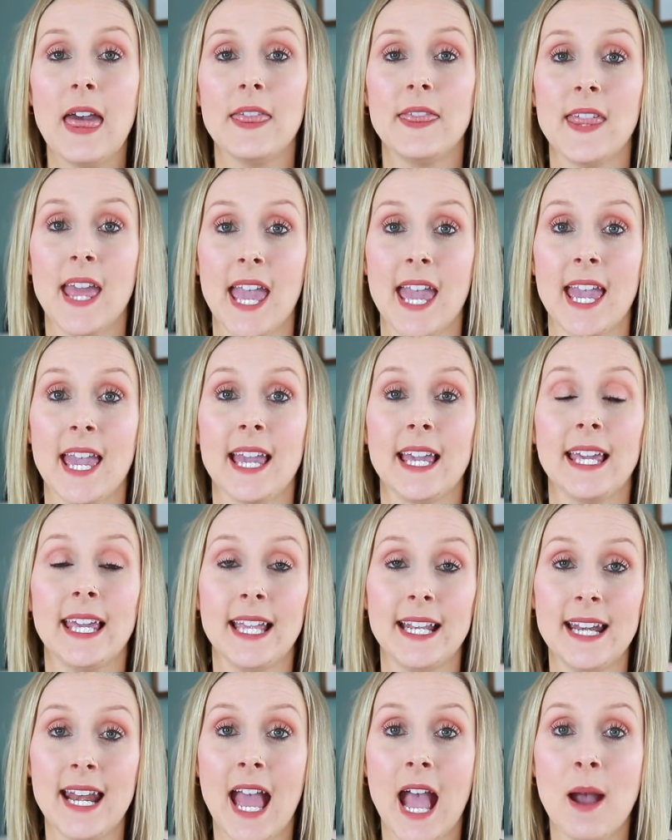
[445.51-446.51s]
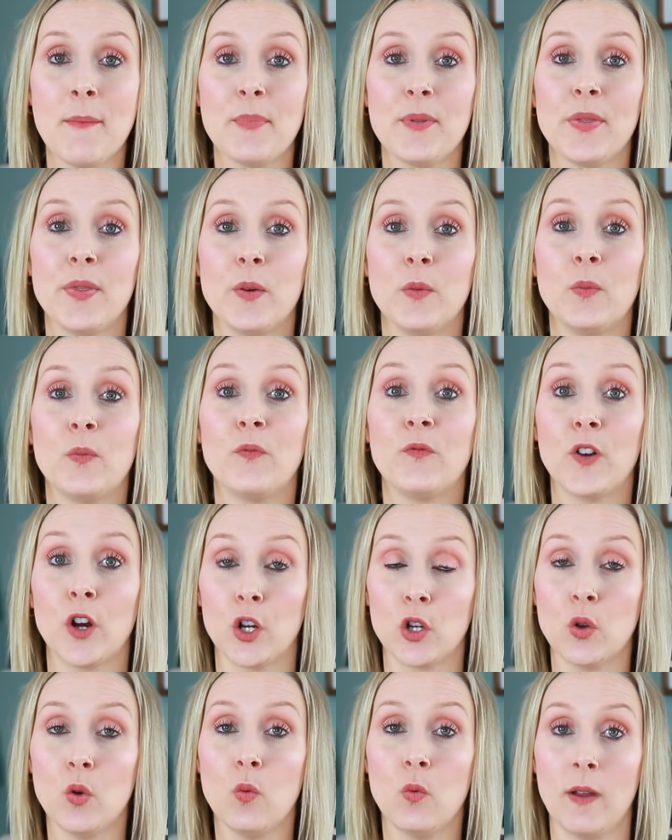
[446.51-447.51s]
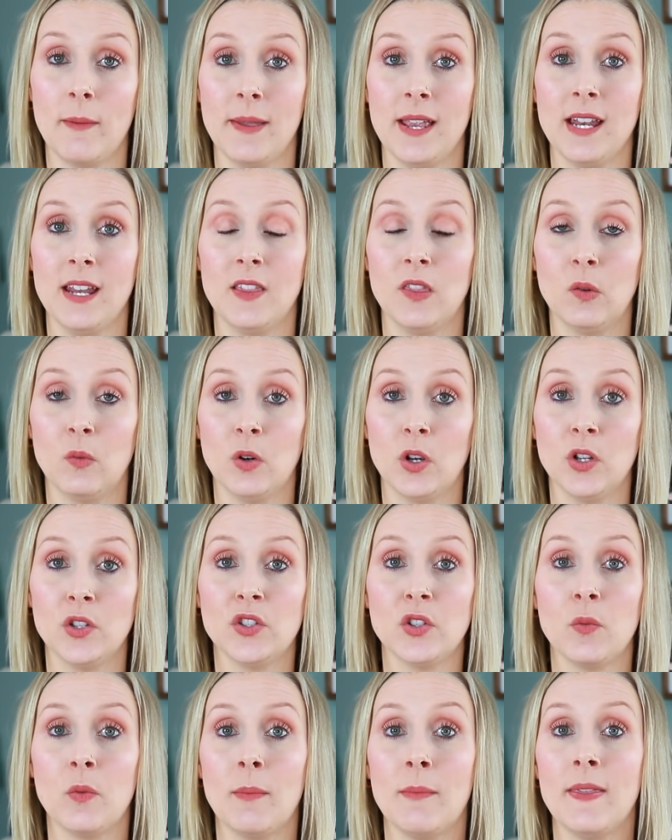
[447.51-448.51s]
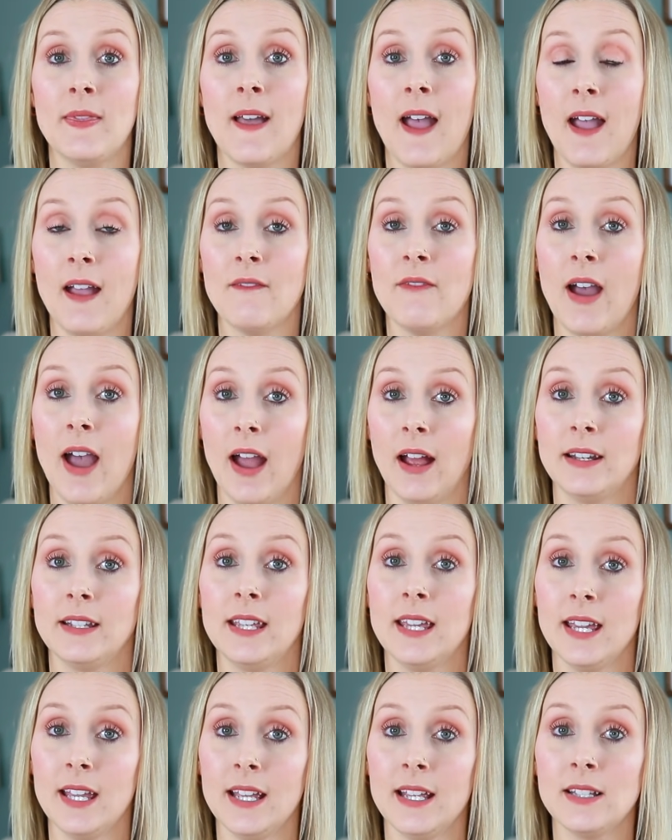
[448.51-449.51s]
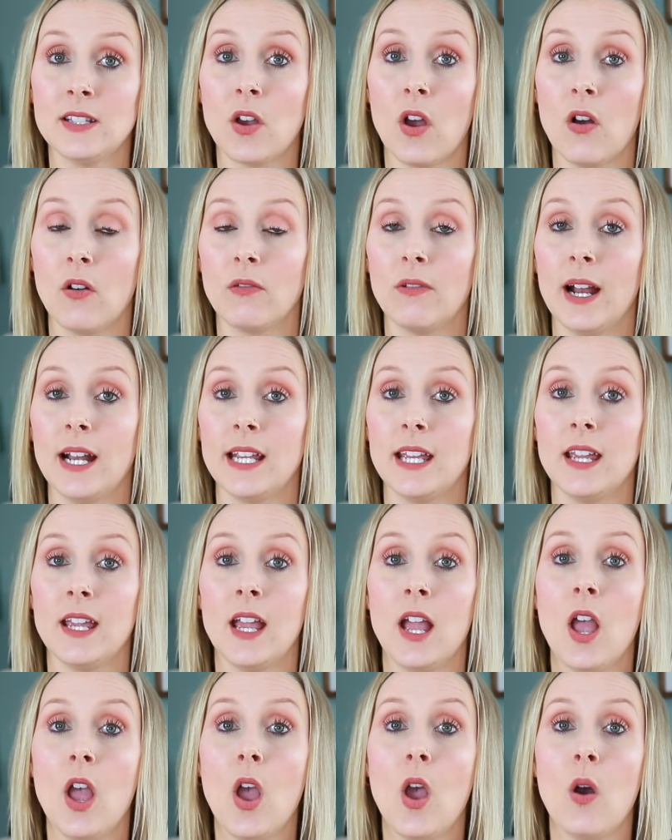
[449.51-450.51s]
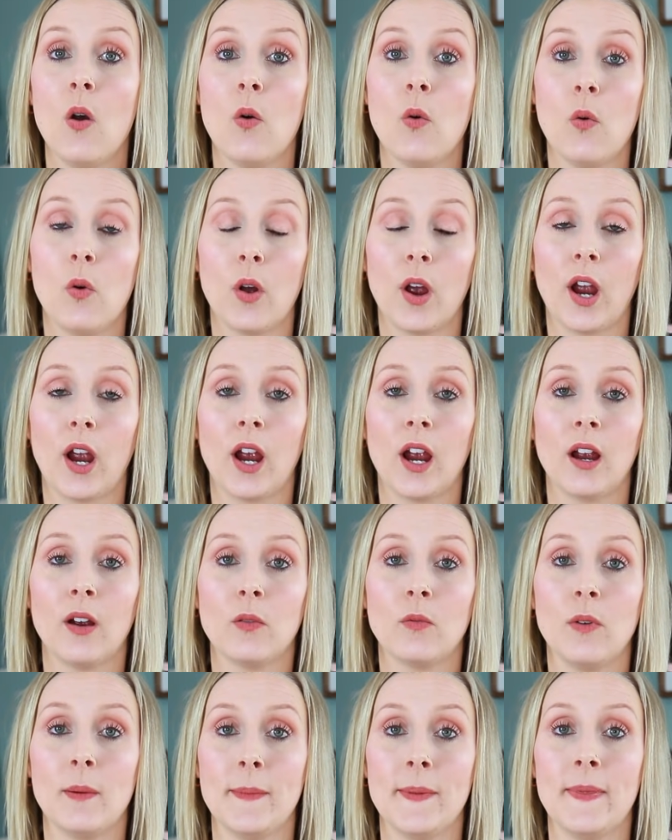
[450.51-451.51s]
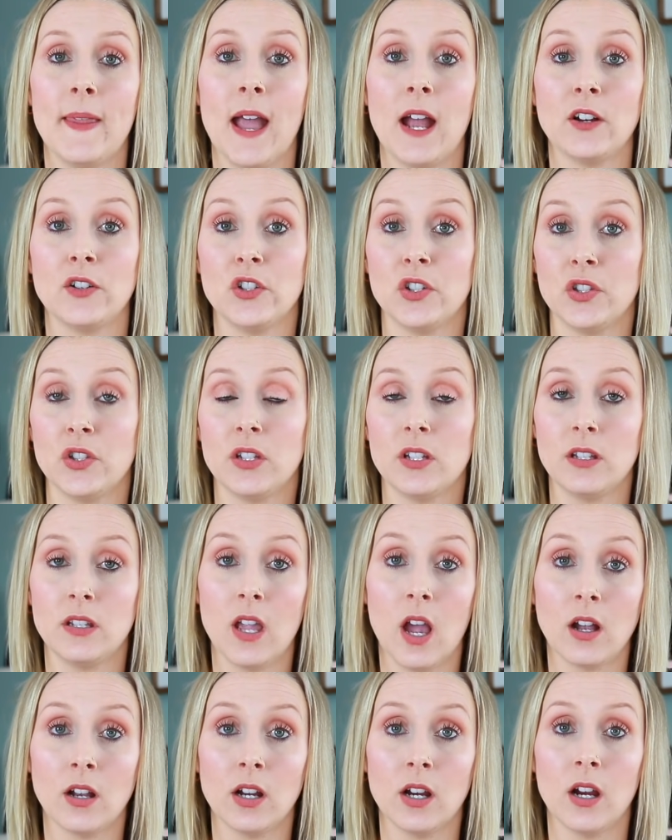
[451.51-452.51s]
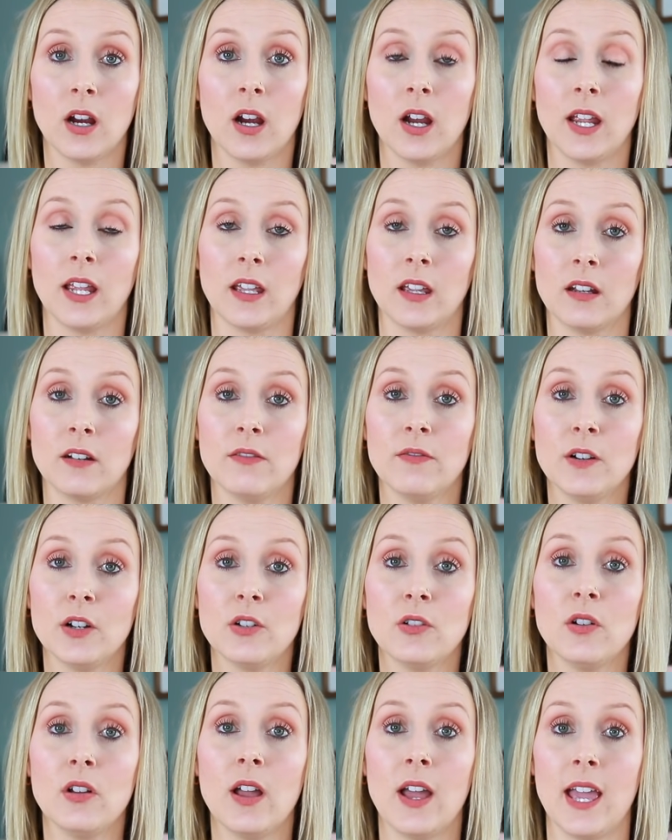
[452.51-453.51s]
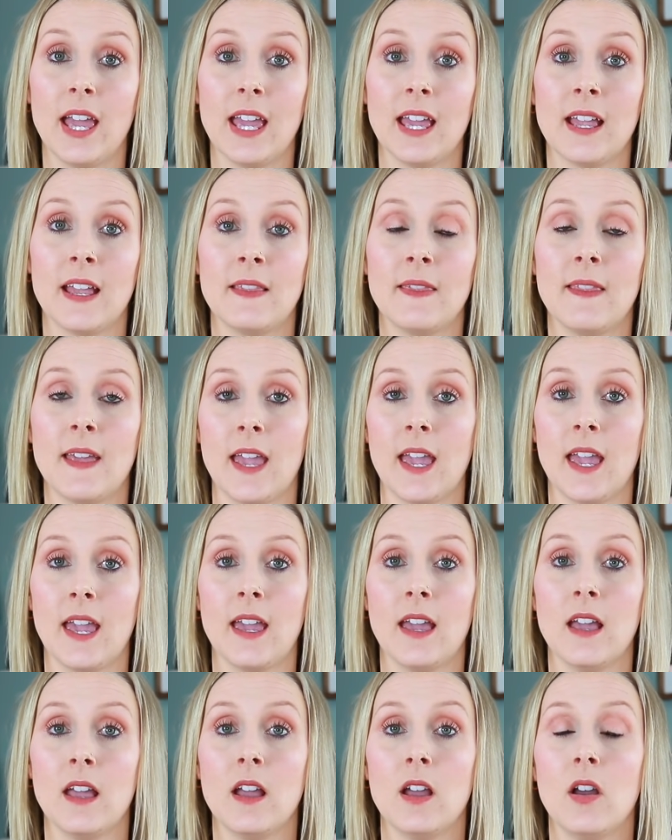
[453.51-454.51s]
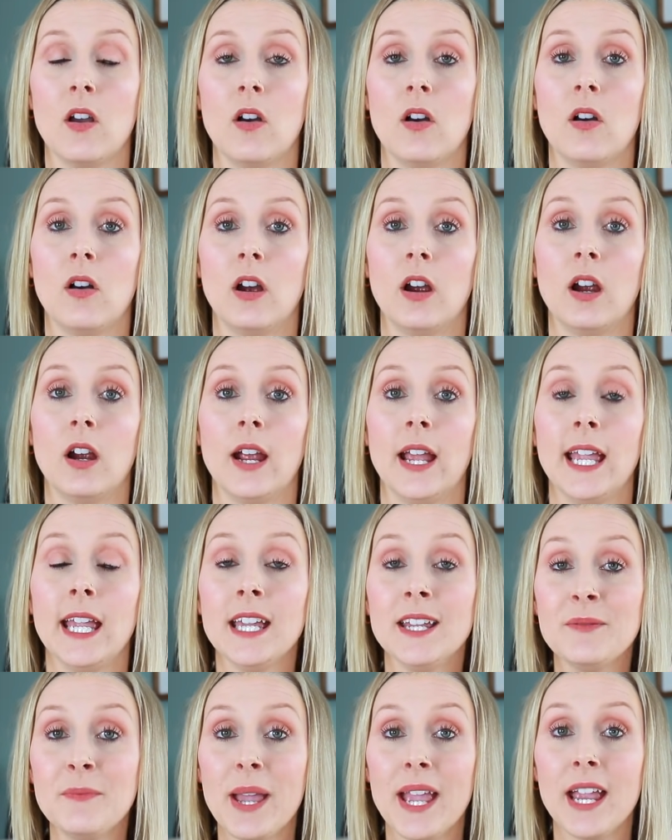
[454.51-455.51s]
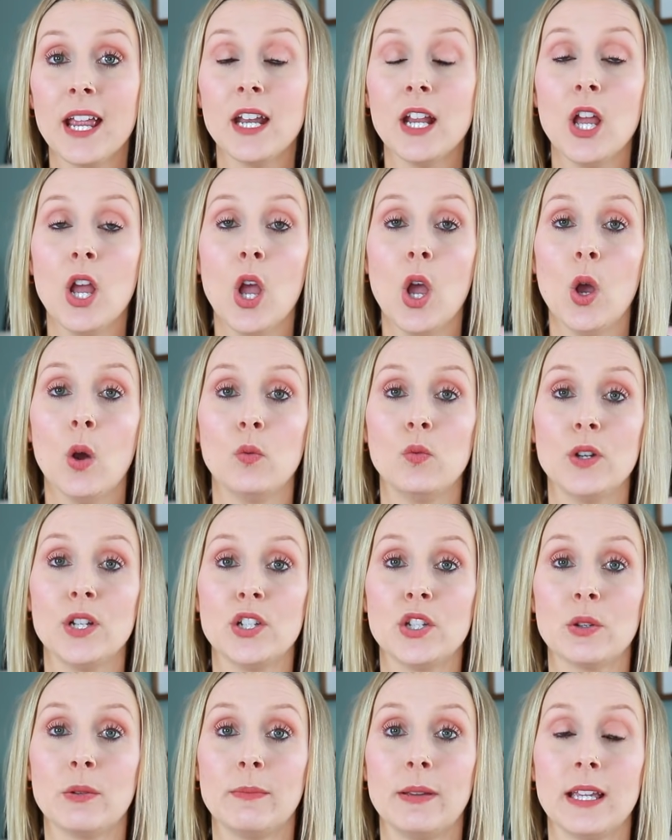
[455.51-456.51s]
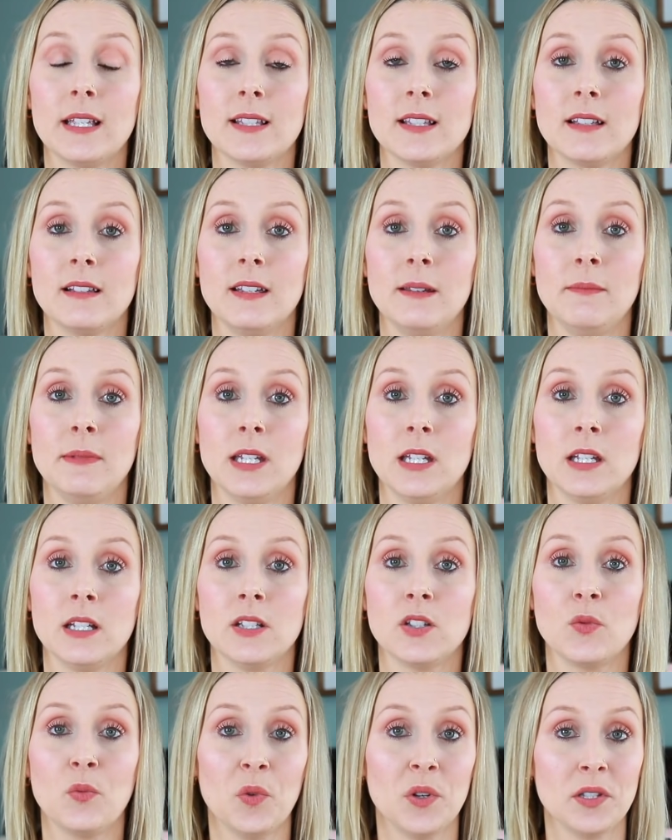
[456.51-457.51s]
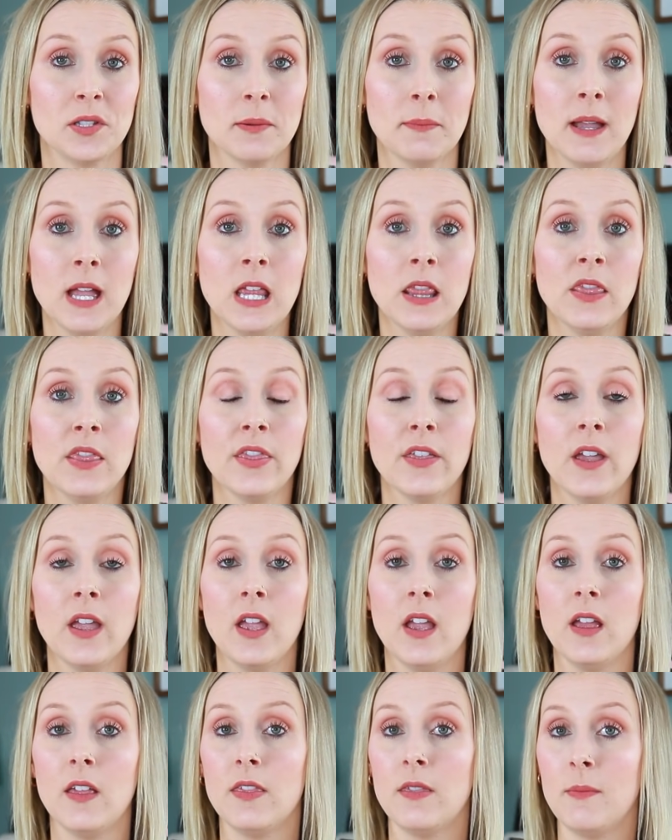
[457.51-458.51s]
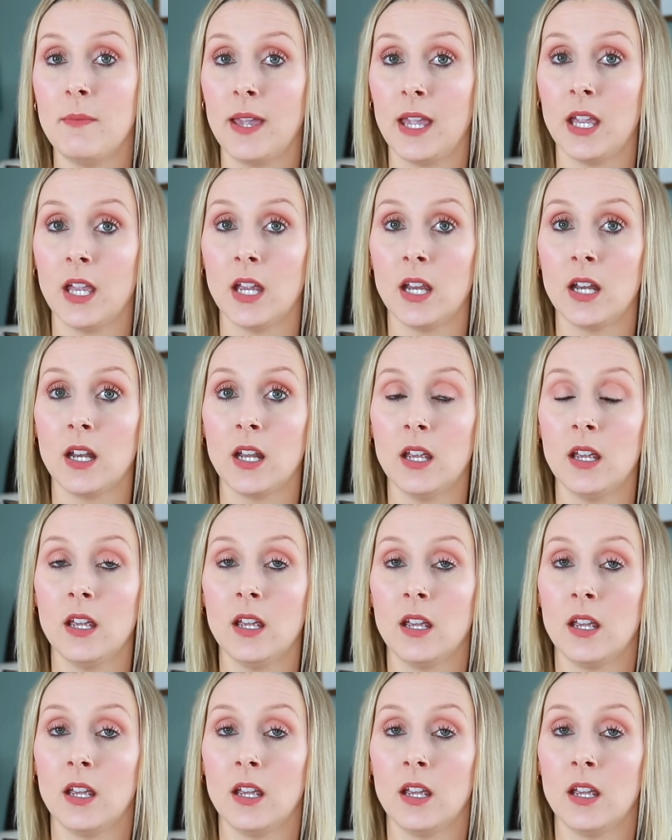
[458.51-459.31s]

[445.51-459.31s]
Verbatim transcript: they kidnap the fertile women in the world, so women that have had kids already or women that are just younger and fertile and they are handmaids, which basically means once a month the man,